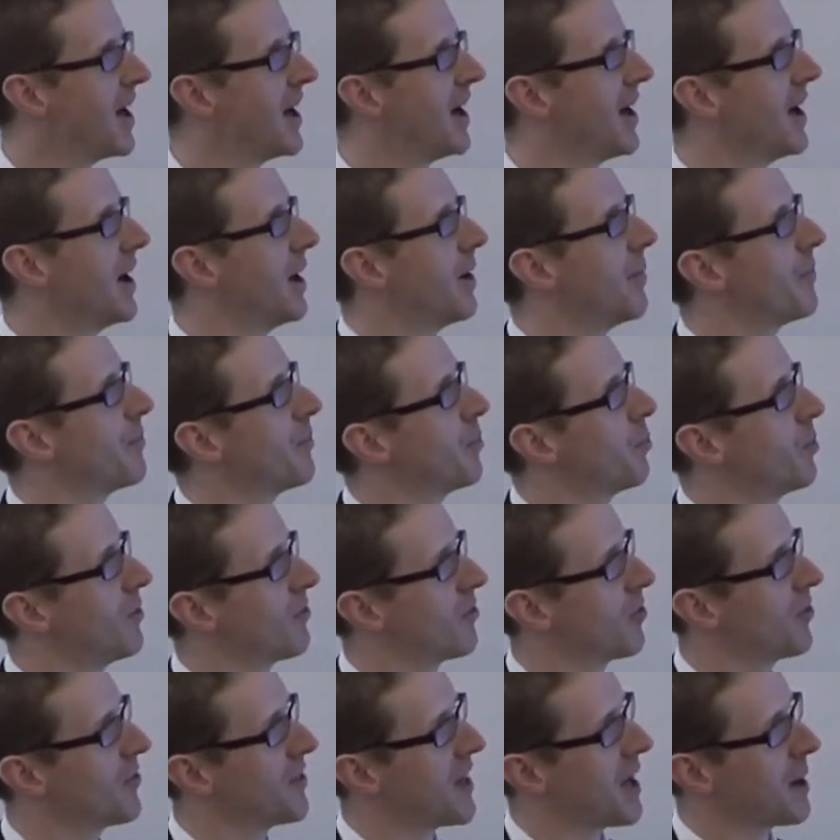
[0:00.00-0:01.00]
Uh, we've
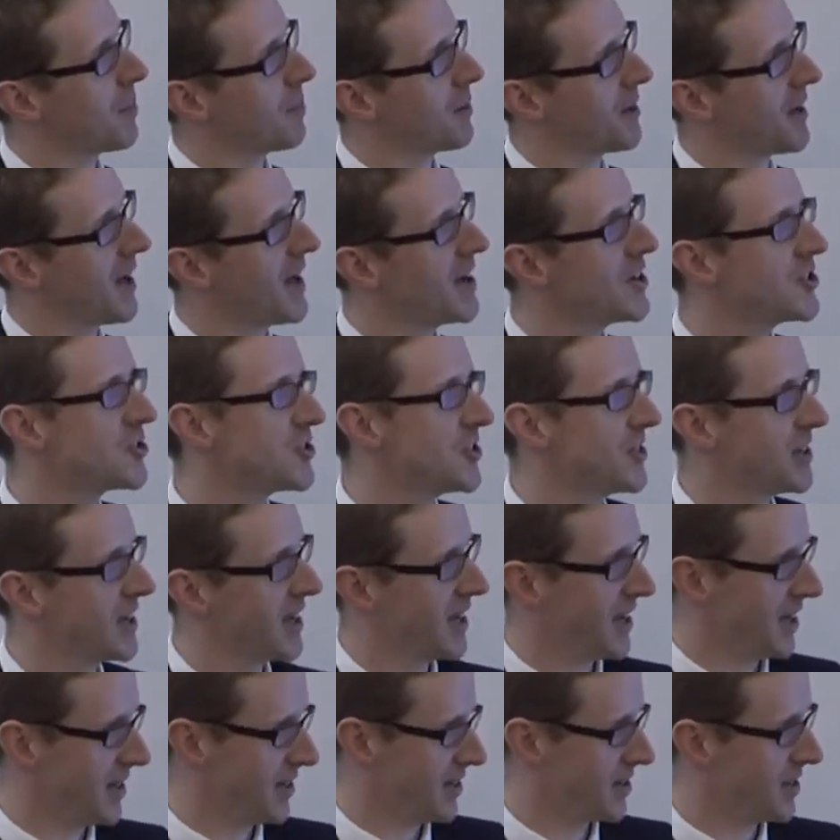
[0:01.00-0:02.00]
got the application
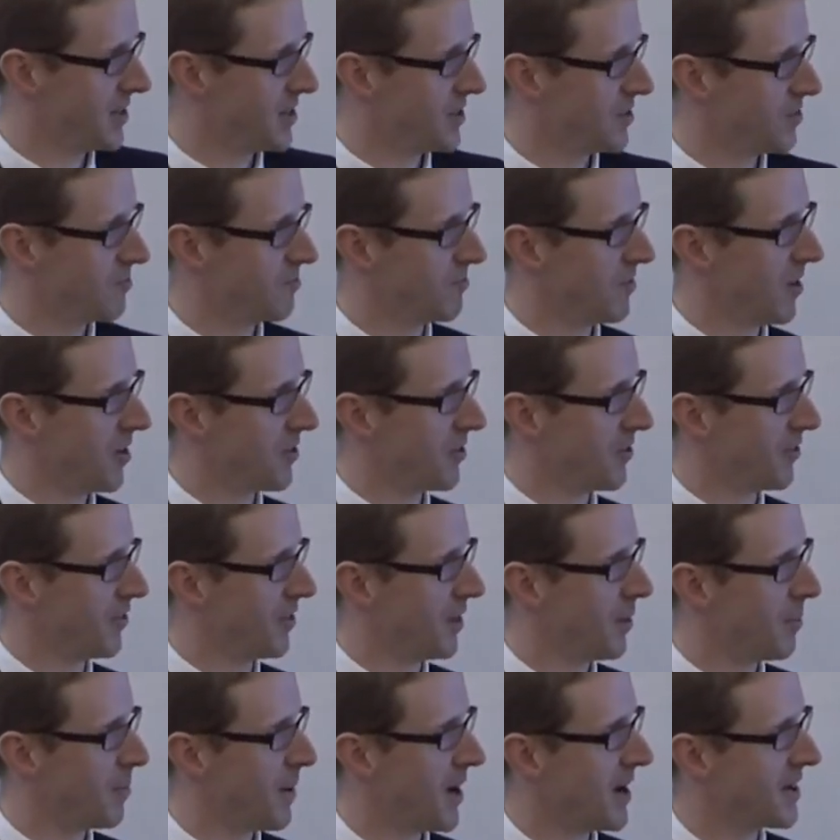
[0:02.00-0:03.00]
here rather
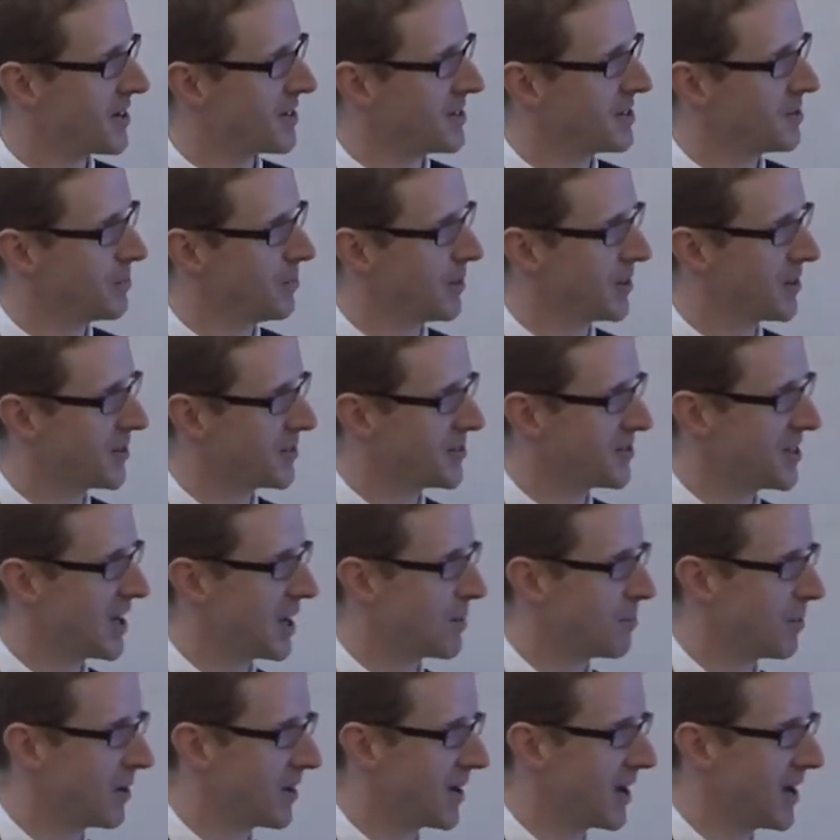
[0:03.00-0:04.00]
than the patent because the
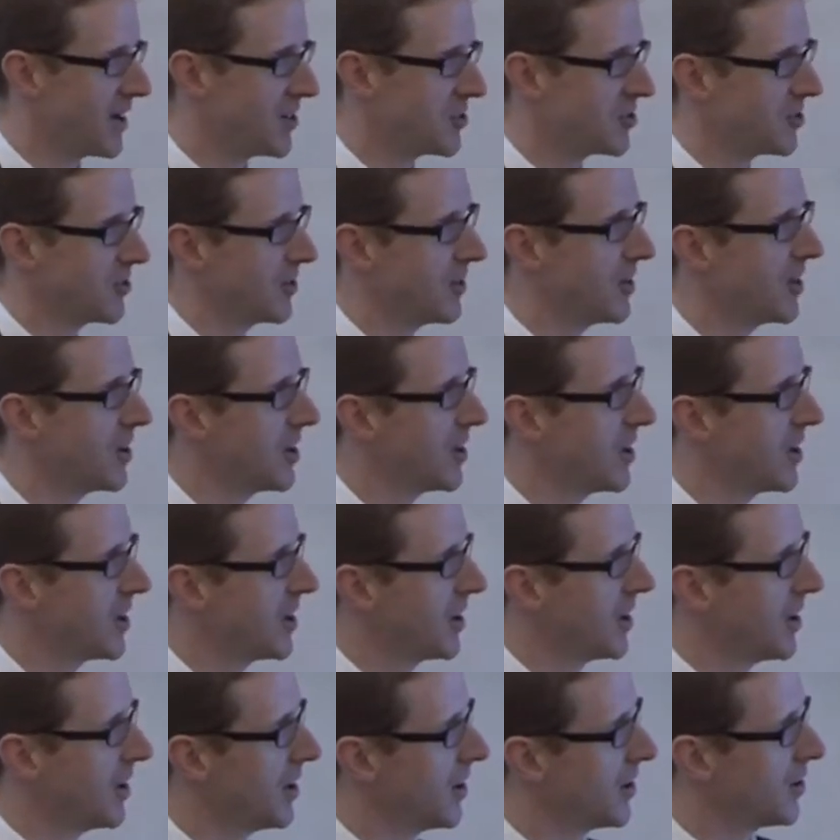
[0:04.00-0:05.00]
application
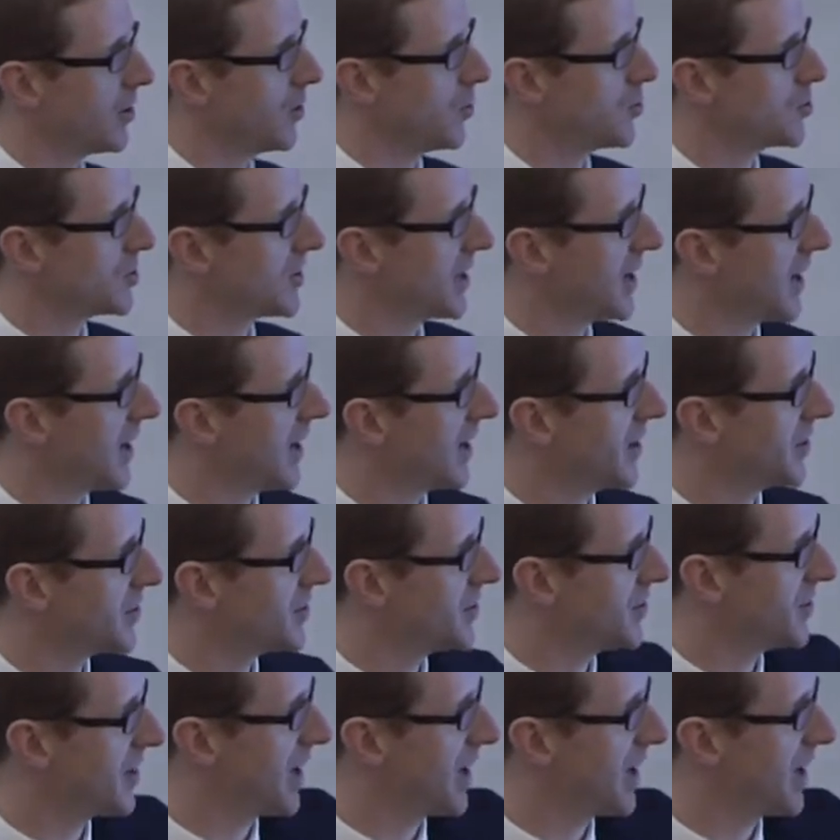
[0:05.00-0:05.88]
uh, usually has